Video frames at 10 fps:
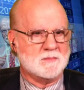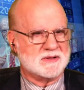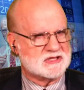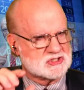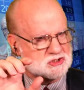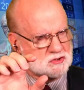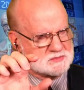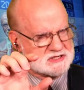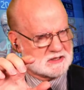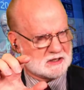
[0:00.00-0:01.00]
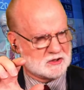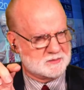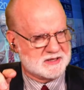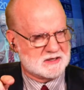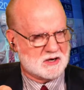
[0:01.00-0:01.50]
but this zooms in a little
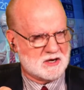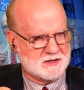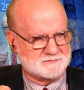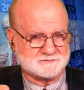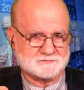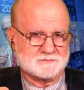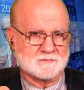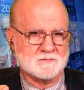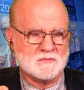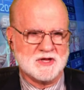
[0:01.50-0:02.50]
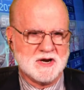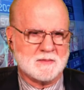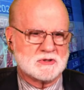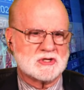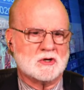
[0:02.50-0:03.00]
bit on the
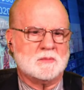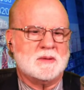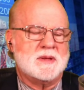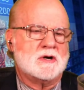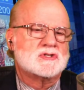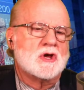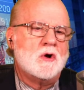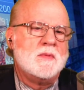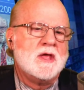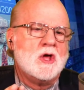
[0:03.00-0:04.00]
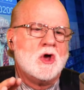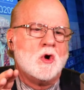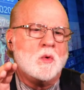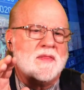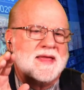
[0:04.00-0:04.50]
numbers a little bit better. So
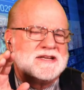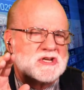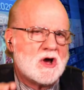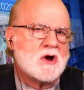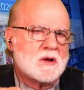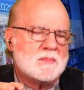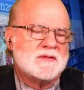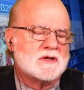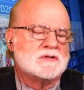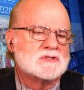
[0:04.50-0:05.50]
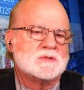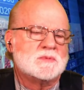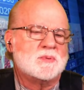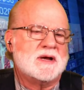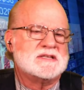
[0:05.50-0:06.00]
when they talk about the
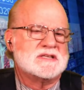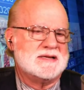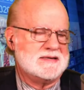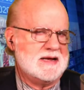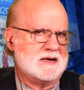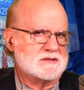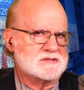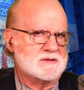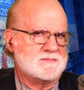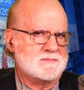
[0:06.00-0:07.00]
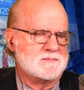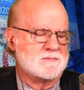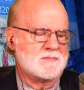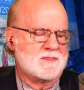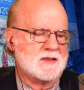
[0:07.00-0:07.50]
Consumer Price Index,
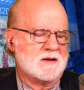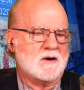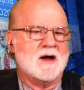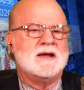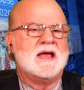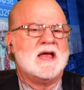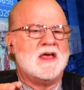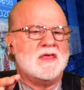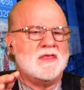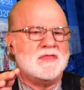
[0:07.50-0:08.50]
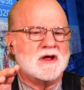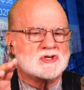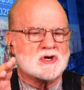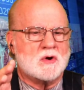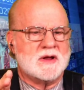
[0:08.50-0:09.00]
all right, they're
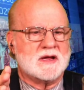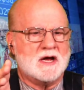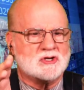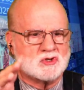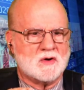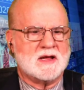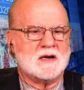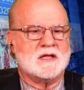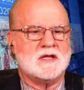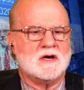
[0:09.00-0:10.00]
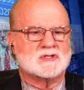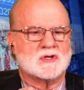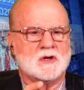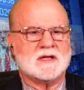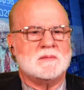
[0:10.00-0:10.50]
showing a trailing year.
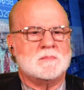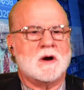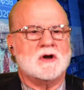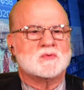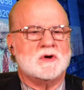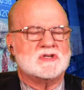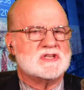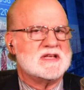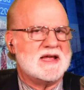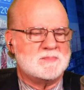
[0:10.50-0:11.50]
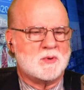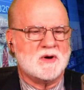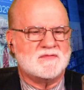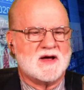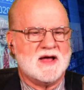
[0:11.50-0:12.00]
So look at March where you see
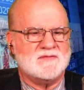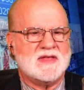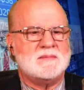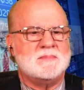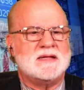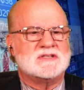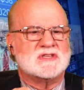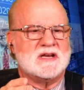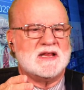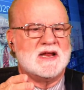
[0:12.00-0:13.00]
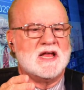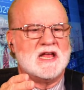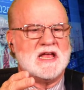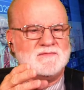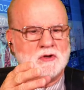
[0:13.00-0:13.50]
8.5. That means that
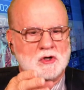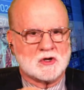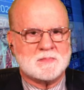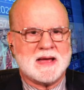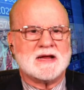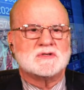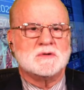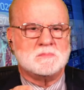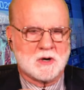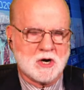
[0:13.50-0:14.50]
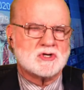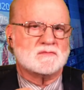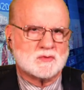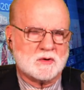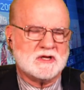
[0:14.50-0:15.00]
if you look back to March
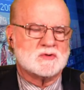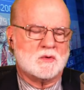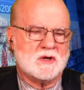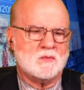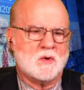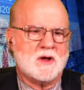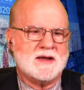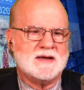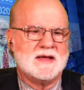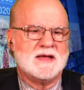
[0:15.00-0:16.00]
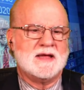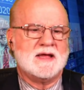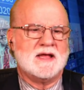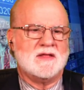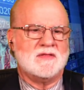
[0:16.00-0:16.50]
of 2021,
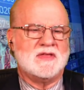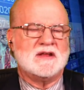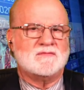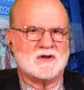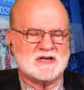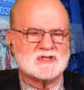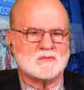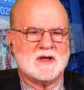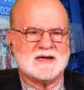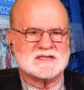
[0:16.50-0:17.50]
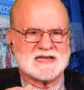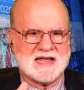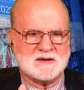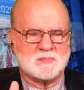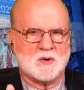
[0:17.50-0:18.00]
the inflation rate is
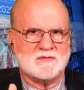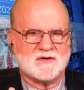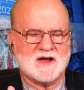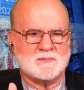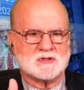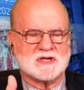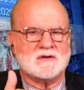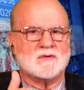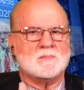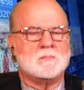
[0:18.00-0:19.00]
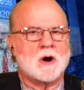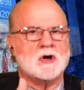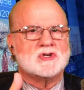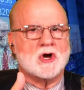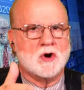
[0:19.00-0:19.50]
8.5%
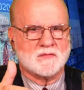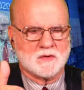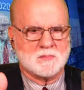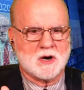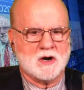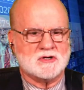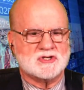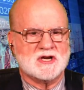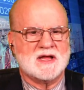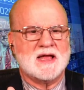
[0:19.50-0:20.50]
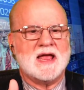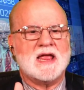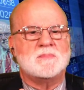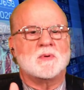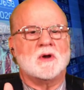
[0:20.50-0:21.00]
March over March.
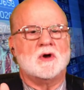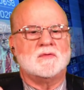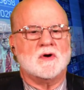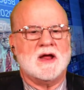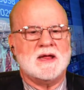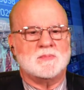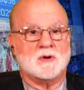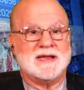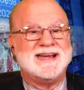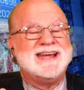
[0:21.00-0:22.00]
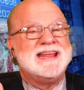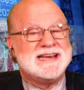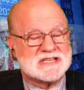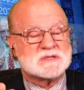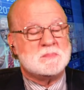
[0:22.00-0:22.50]
April over April, and it
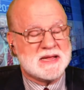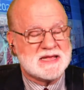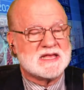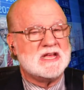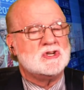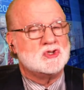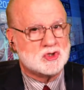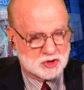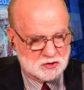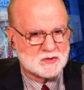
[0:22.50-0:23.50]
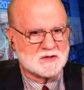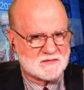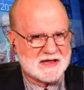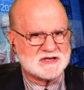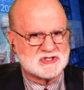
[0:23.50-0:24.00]
hit its peak in June of
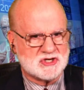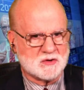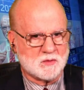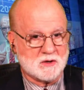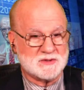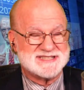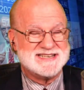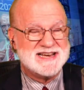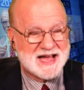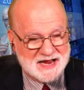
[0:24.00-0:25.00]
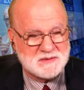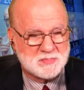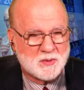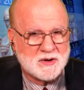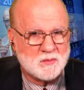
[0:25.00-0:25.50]
last year where it was
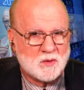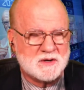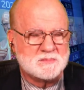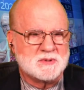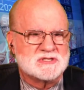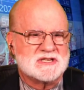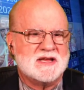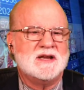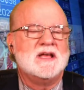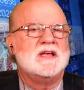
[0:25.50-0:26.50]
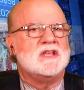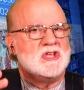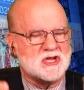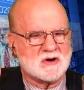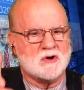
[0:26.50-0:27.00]
9.1%
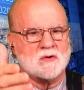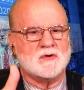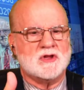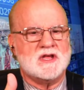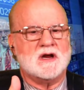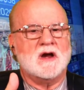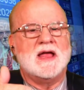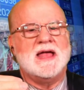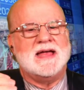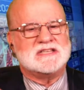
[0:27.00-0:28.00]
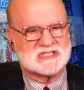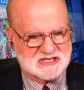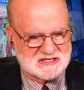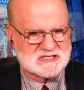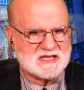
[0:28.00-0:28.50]
year over year. And
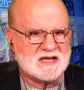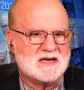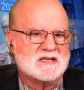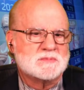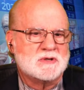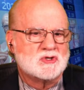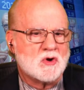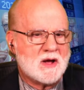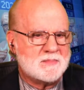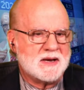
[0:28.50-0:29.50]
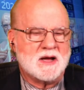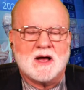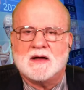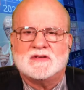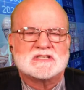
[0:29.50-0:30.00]
since then, it's been dropping.
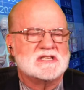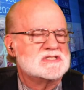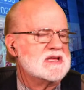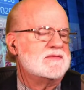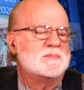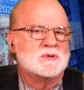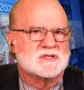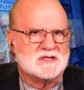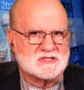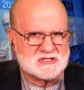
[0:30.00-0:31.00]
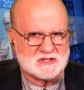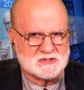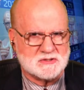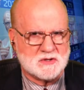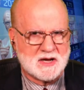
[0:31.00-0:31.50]
Obviously, 7% still
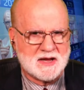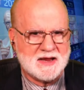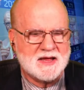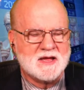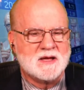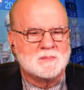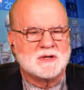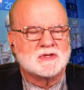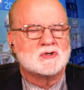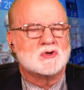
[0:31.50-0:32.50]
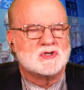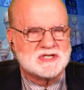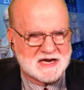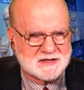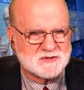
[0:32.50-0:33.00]
too high, but the
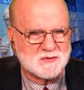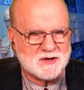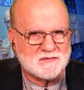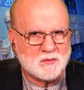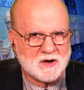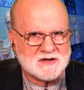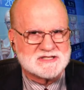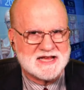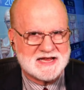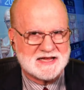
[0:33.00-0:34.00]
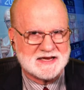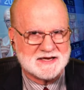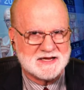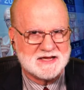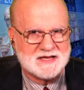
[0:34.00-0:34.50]
trajectory of where it's
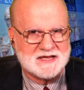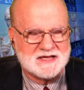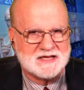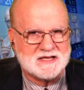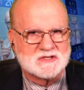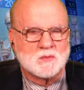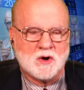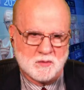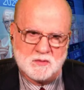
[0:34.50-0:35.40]
heading is what we